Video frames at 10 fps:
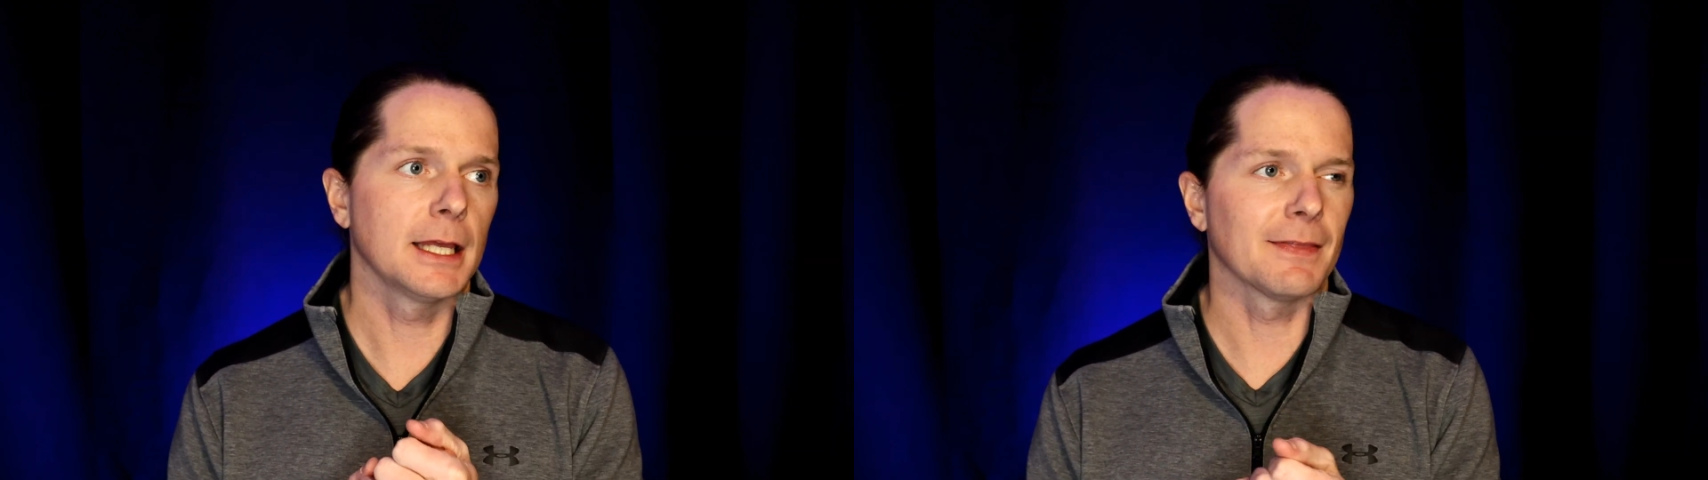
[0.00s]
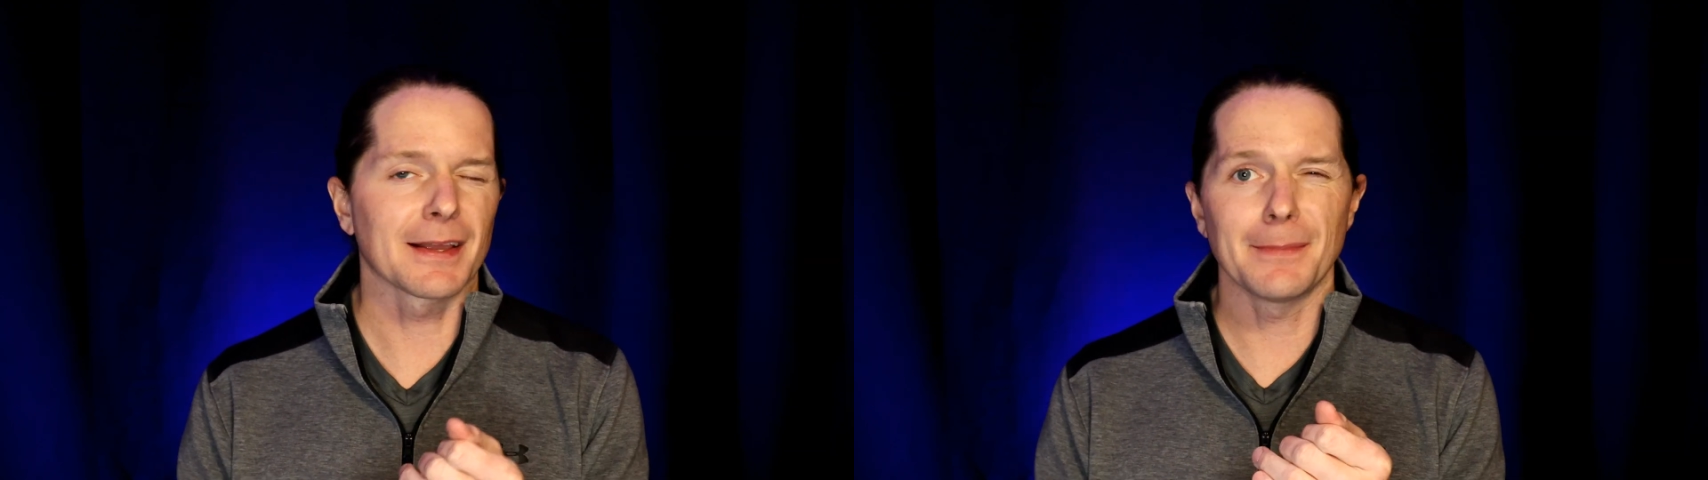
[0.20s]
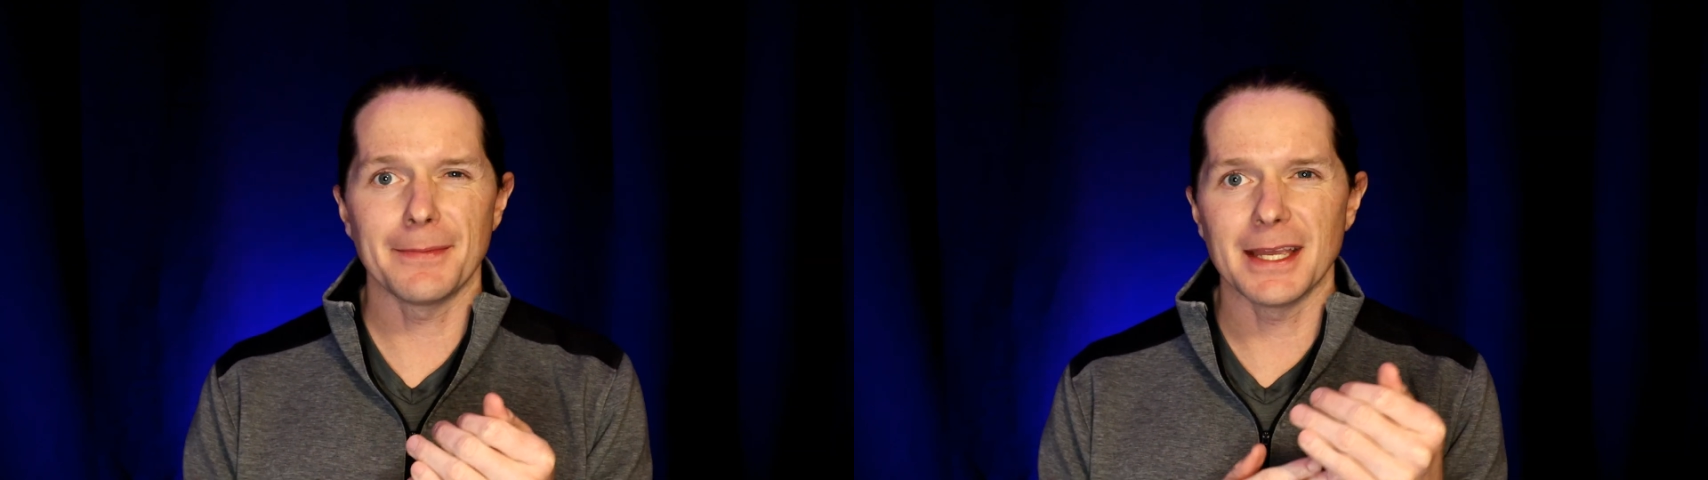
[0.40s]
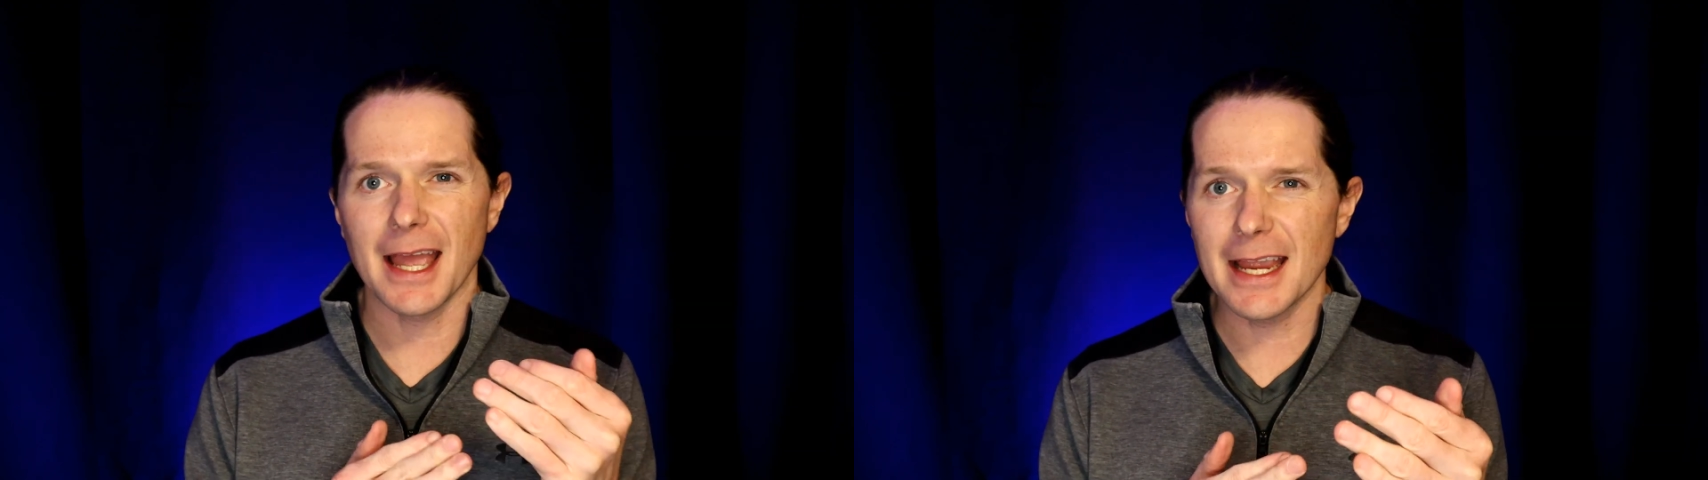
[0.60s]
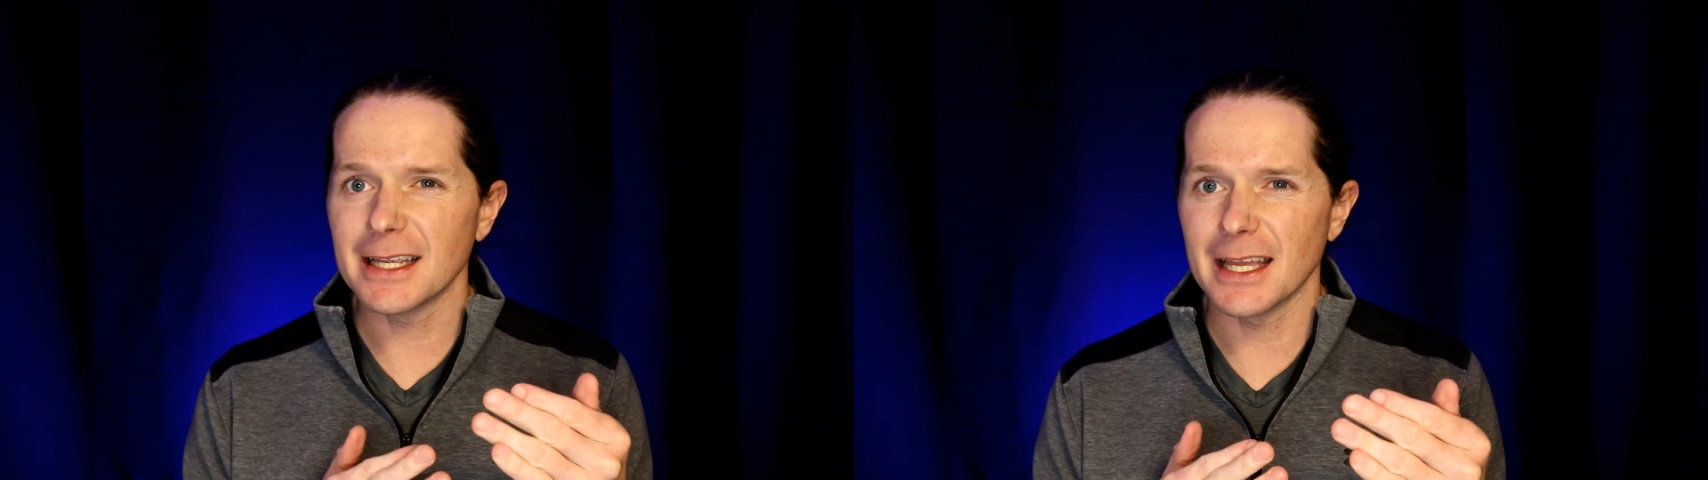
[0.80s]
and like maybe
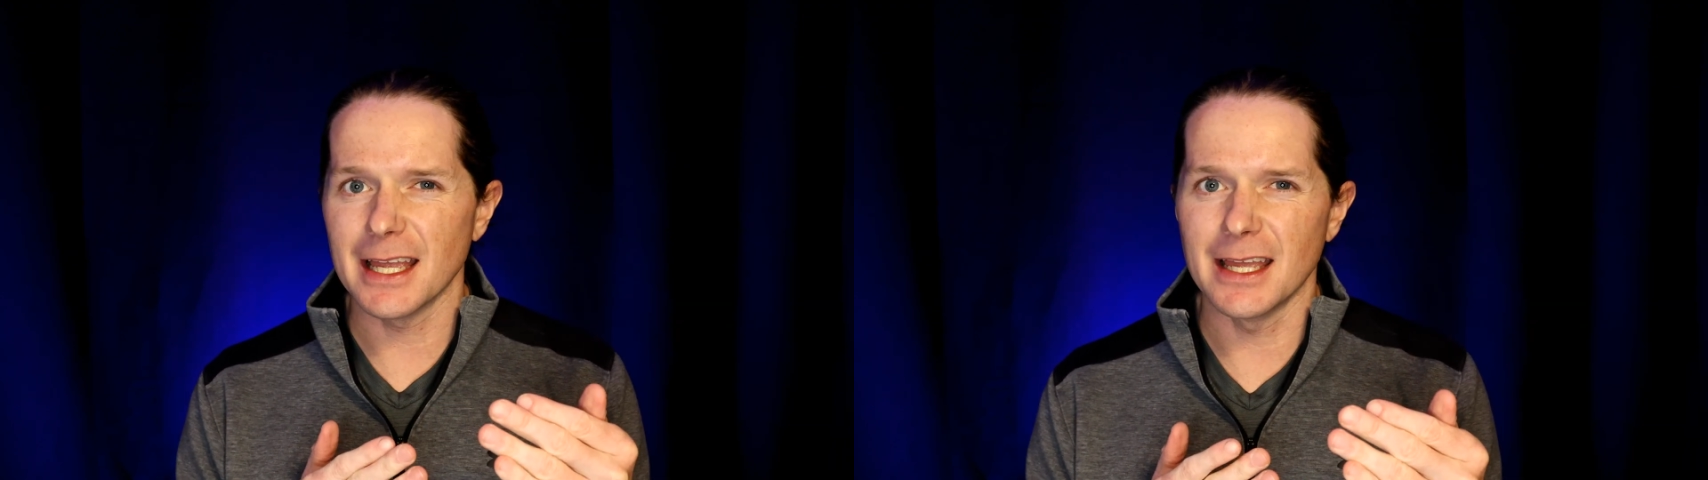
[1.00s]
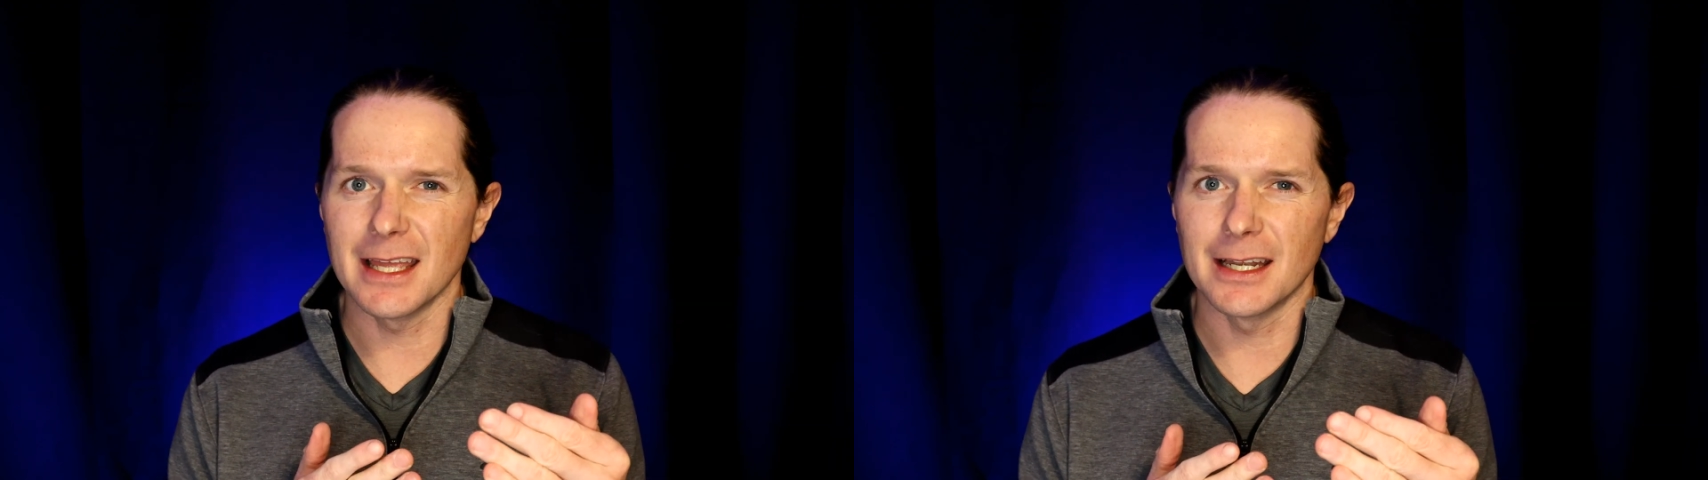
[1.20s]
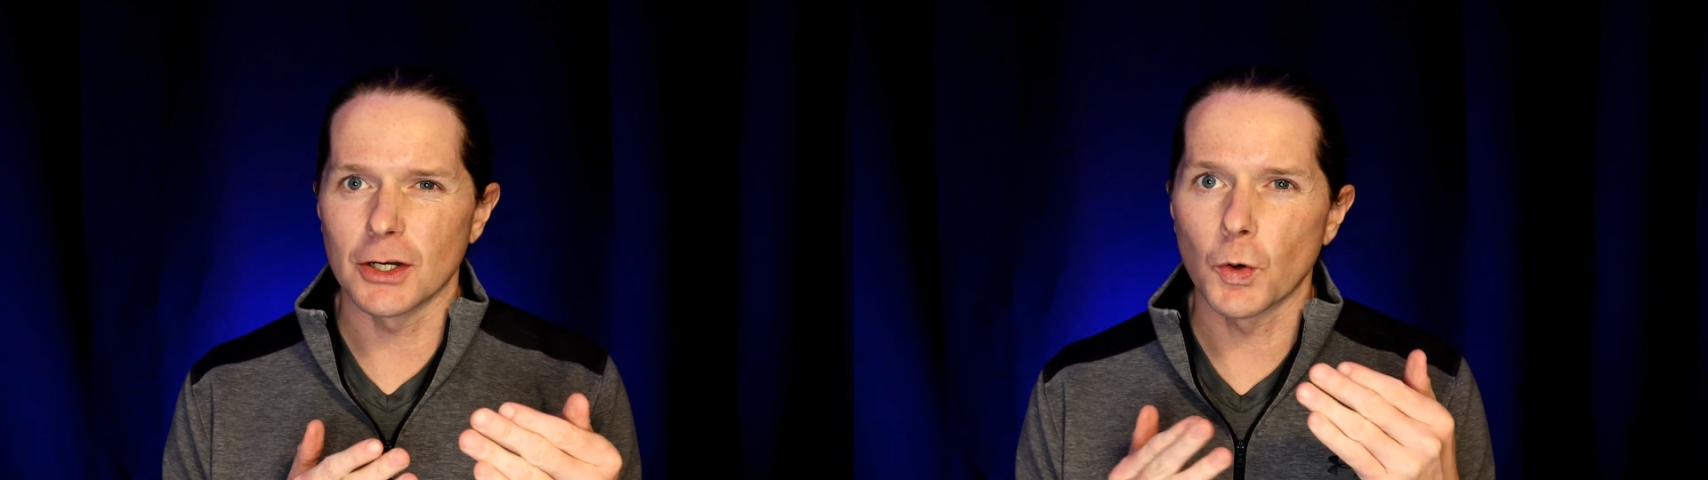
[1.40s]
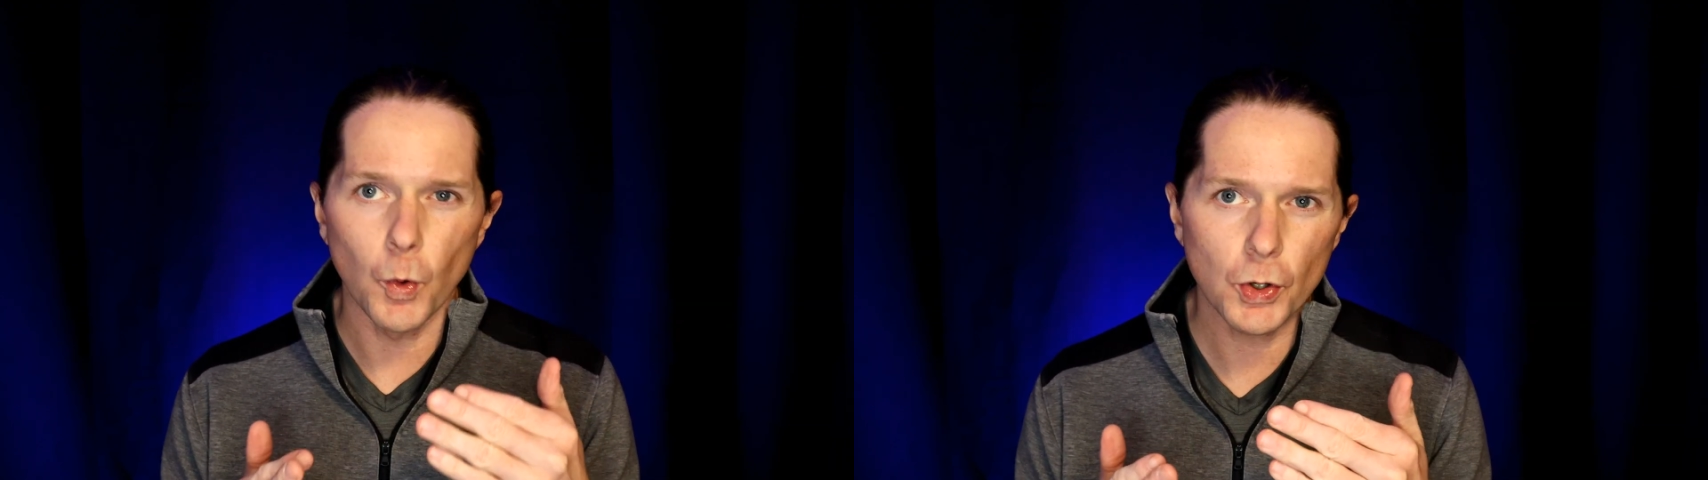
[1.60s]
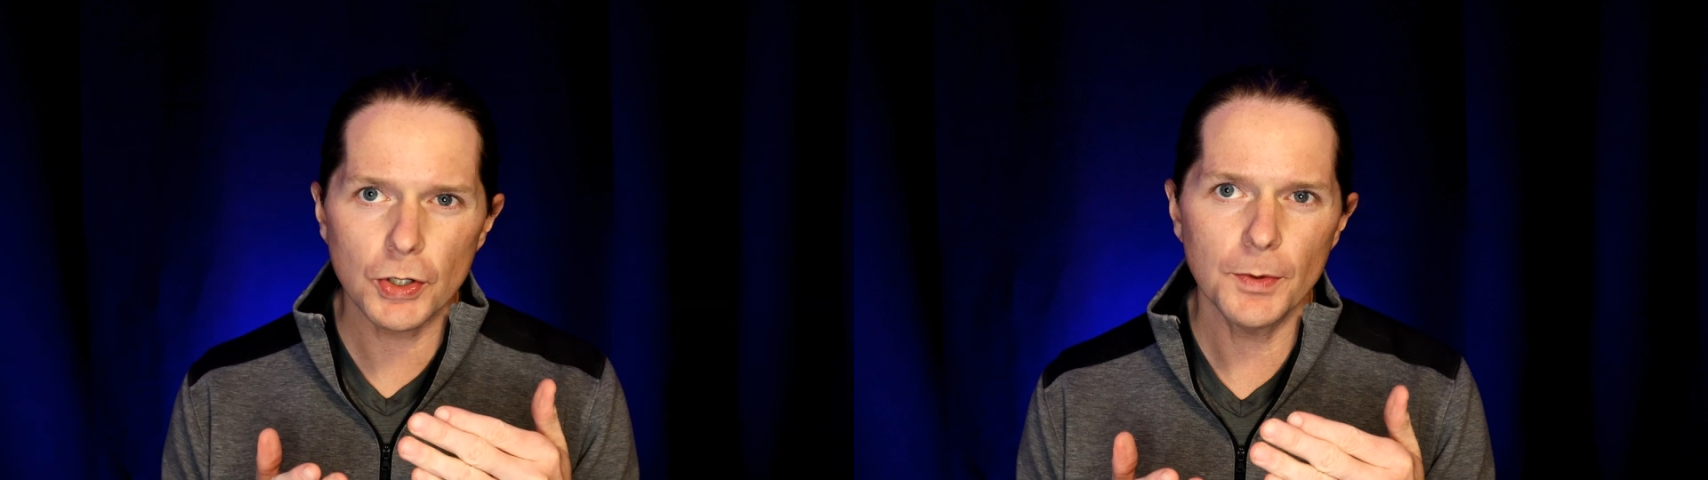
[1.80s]
8
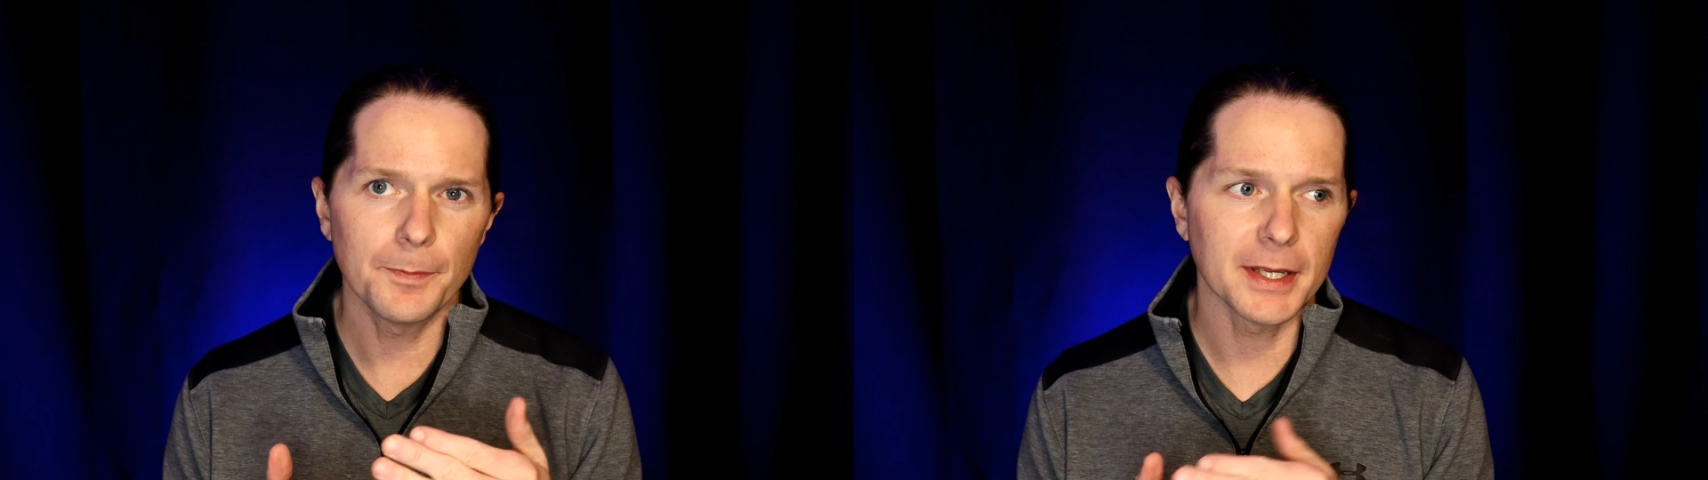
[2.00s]
1/4,